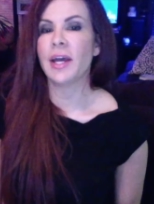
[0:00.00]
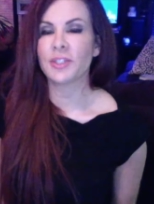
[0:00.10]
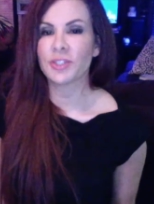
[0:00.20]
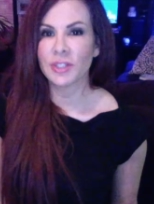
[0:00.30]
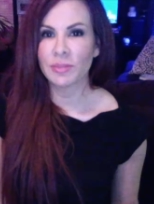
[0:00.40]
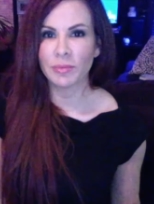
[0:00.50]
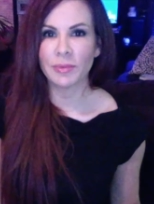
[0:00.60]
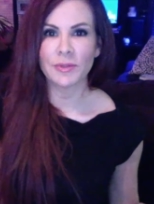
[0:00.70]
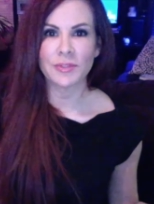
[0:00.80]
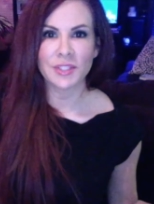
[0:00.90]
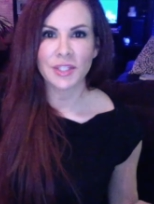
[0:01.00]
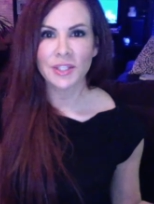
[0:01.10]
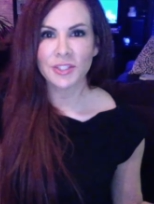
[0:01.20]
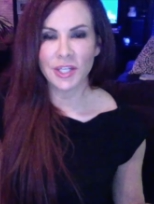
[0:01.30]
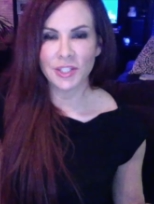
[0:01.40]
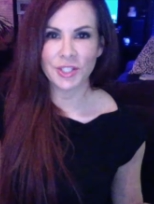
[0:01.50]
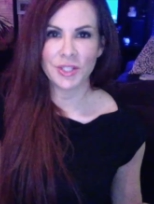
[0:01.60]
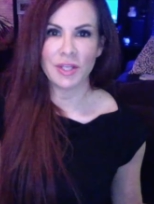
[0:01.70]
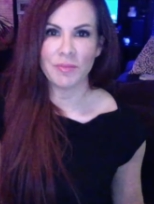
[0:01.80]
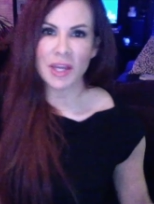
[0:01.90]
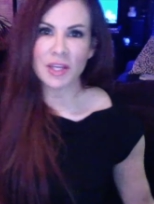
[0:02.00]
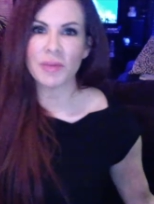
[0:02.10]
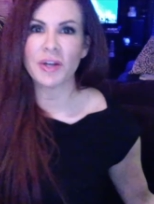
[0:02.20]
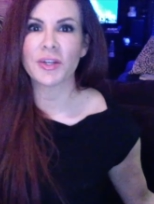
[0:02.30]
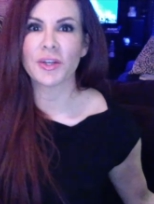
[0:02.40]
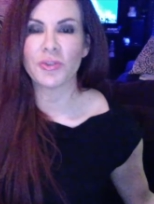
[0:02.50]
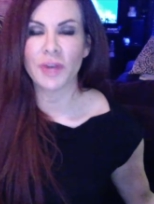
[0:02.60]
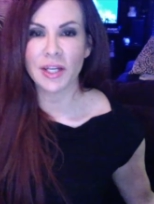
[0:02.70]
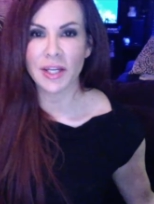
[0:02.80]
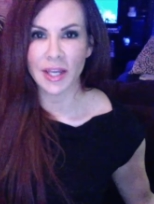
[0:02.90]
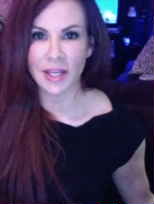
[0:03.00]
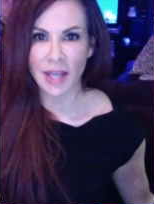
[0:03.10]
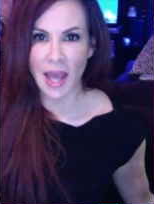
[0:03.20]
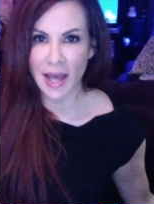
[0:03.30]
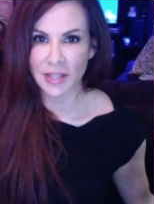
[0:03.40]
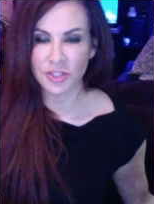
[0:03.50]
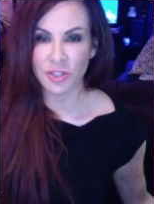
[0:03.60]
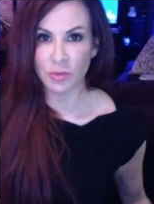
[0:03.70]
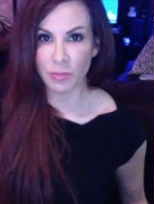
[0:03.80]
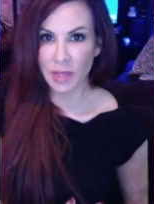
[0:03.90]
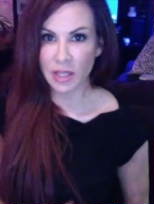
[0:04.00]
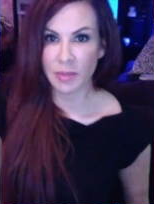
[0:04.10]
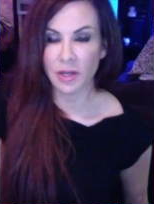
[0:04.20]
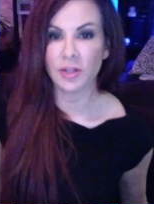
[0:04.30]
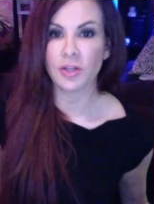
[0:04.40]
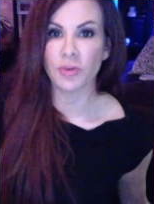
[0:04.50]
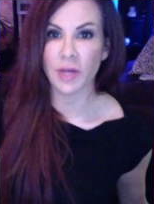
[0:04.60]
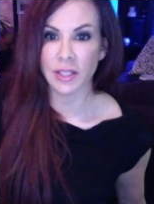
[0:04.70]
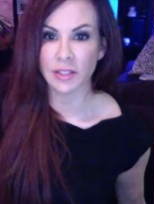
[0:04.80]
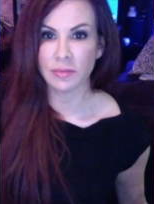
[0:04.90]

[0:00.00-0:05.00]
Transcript: actually proposed changing the Make America Great Again hat to Make America Great